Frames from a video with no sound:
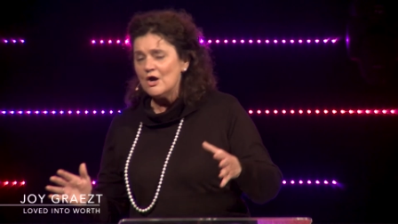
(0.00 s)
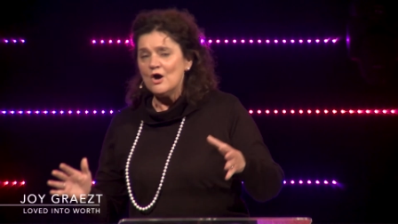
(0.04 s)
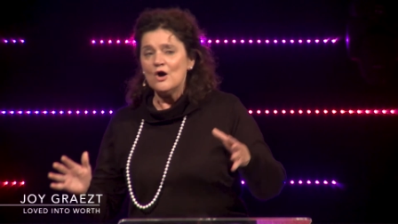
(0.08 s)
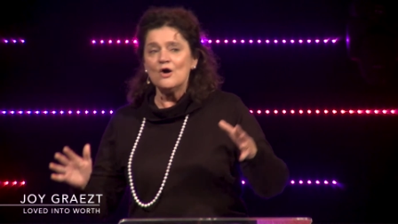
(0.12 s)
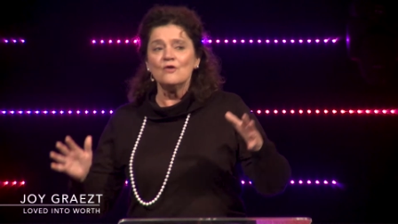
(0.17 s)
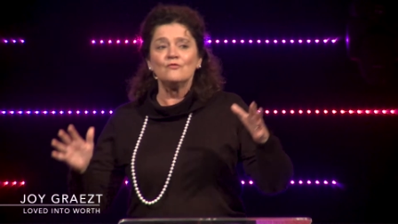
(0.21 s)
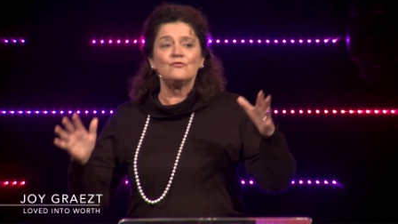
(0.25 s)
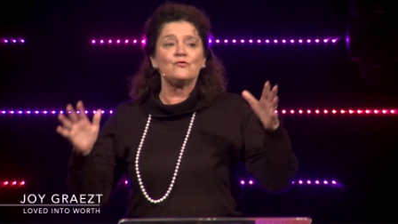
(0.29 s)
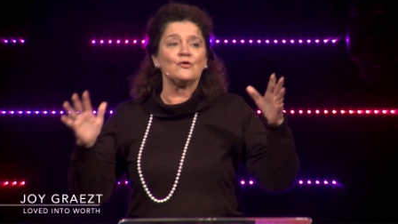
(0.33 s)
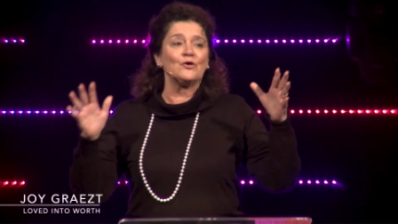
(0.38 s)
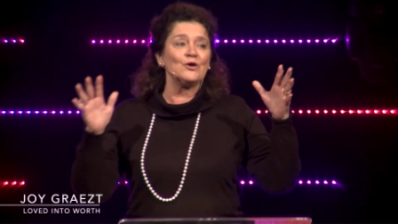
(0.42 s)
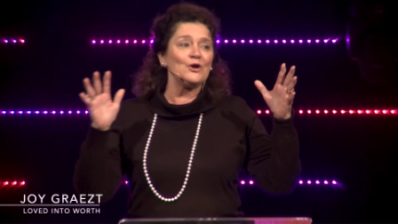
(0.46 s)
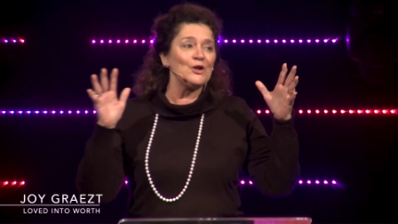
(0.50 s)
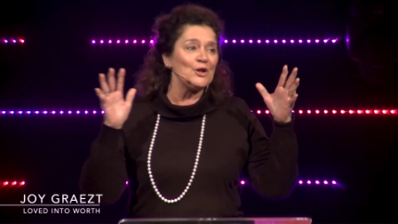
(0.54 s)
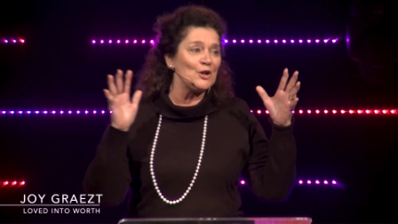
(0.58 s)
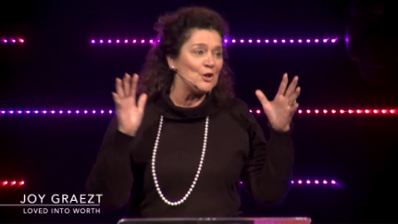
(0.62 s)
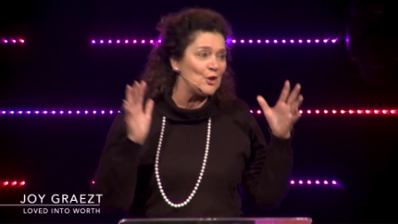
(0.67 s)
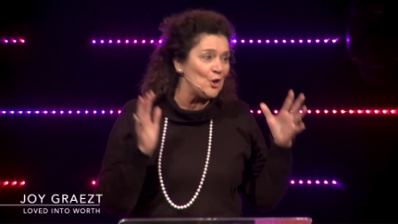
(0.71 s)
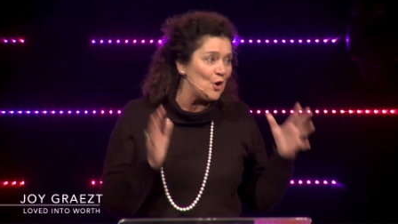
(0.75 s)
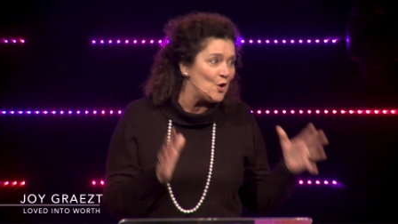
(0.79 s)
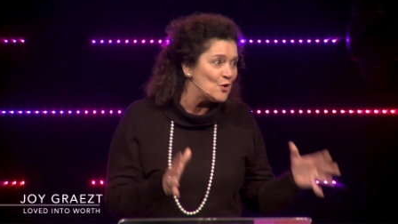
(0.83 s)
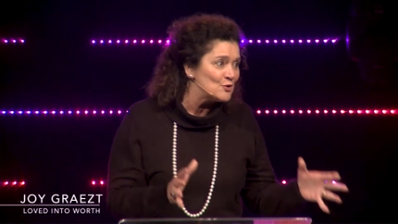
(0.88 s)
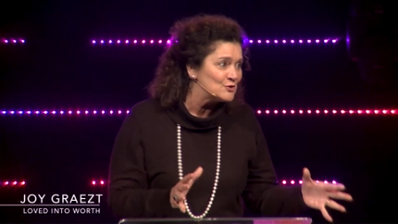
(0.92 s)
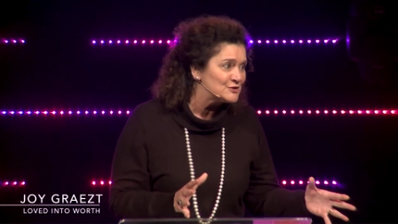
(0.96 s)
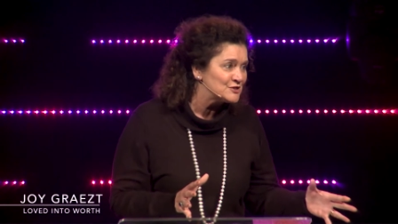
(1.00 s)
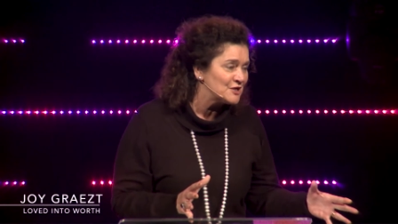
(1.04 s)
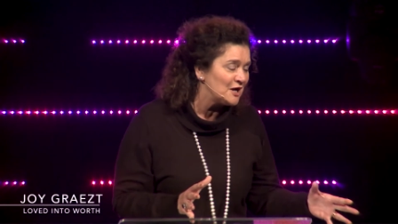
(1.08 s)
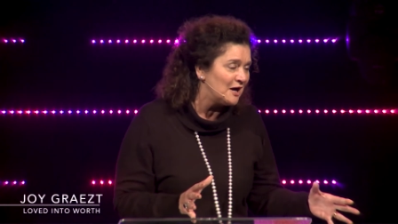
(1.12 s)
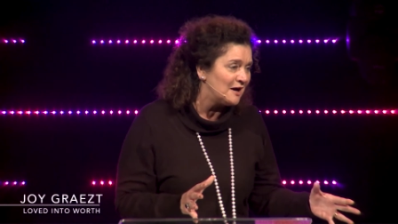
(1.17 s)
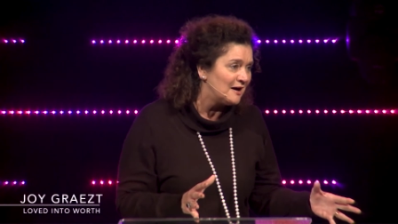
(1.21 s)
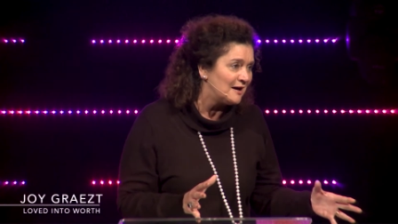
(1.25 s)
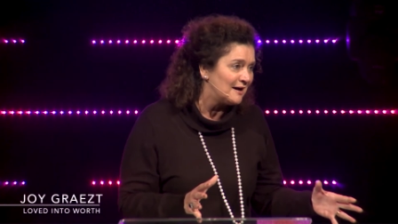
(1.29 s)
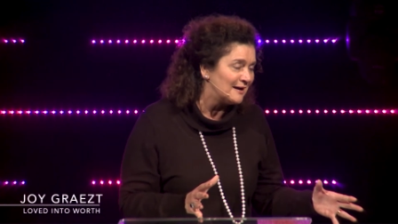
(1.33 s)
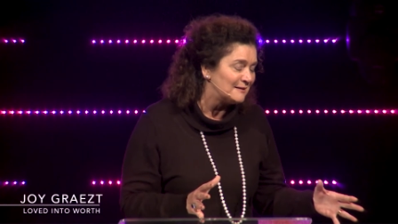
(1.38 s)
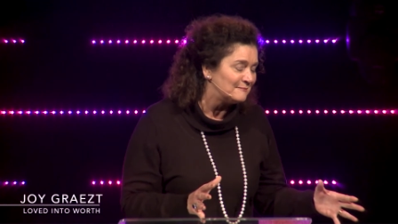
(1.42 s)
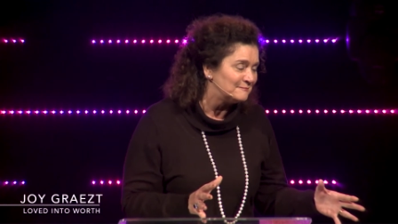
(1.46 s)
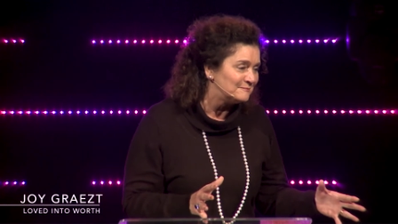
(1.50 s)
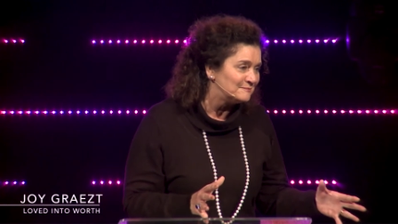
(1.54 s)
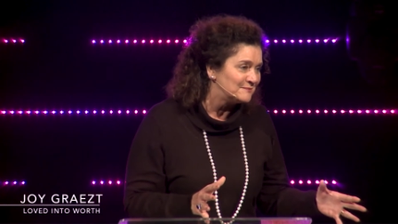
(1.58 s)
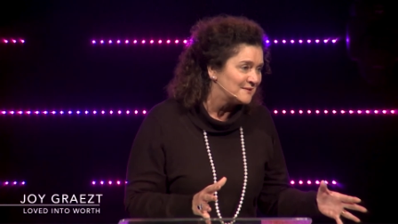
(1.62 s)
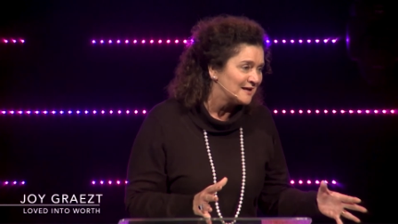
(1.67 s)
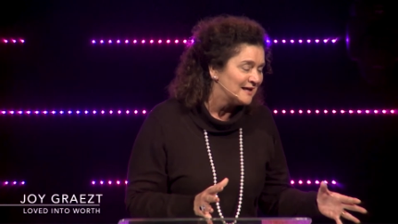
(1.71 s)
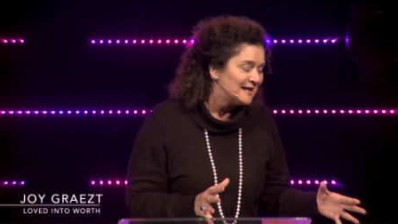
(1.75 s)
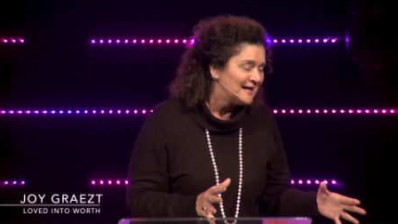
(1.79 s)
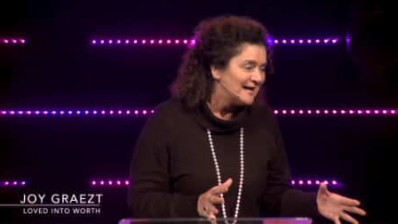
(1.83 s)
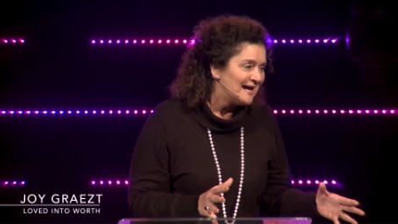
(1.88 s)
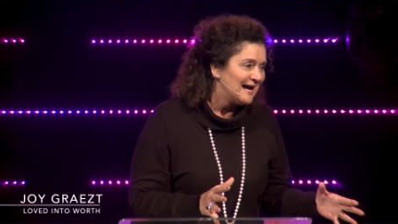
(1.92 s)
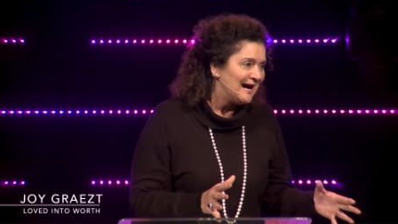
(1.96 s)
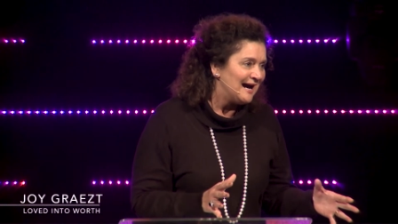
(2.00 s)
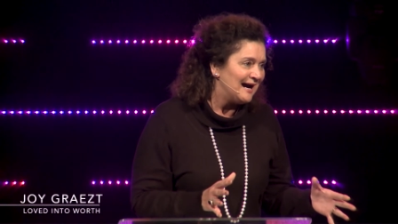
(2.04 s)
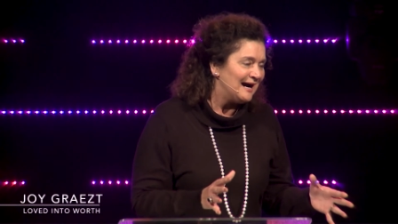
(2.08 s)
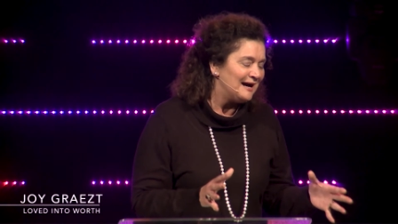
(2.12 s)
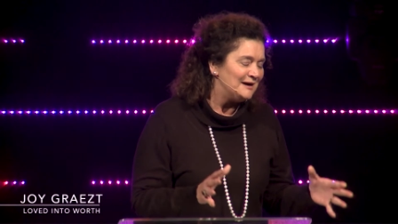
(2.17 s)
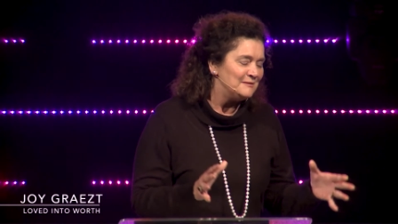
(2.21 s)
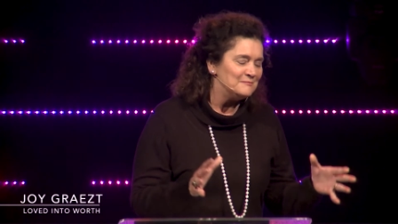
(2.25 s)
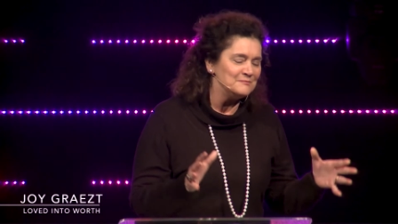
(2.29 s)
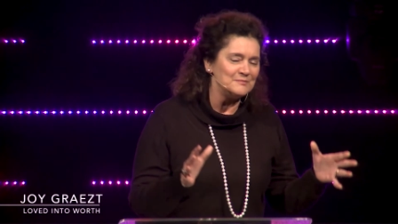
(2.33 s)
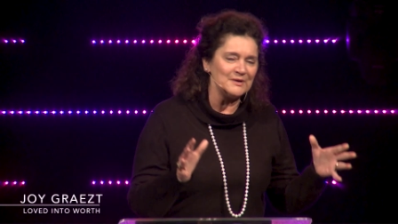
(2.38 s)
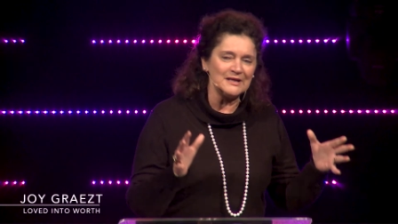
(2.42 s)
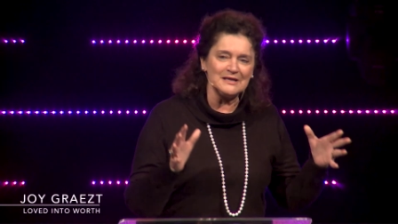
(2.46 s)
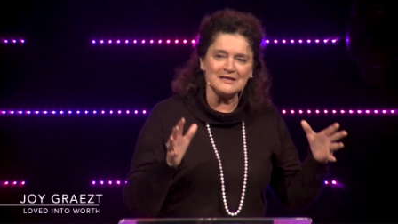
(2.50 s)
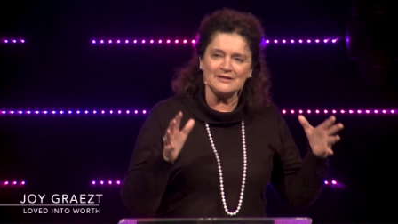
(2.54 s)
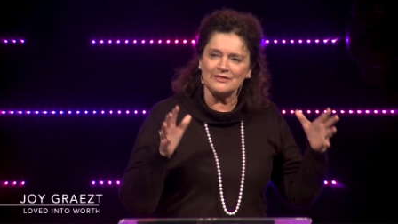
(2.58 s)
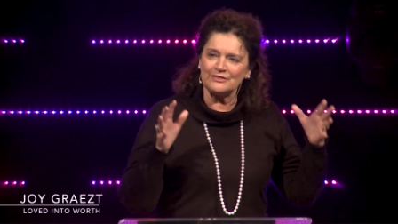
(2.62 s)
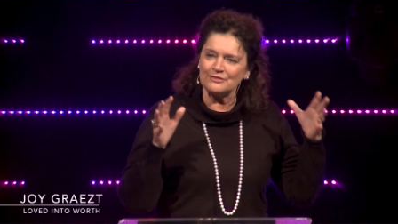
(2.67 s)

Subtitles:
for a long time. Been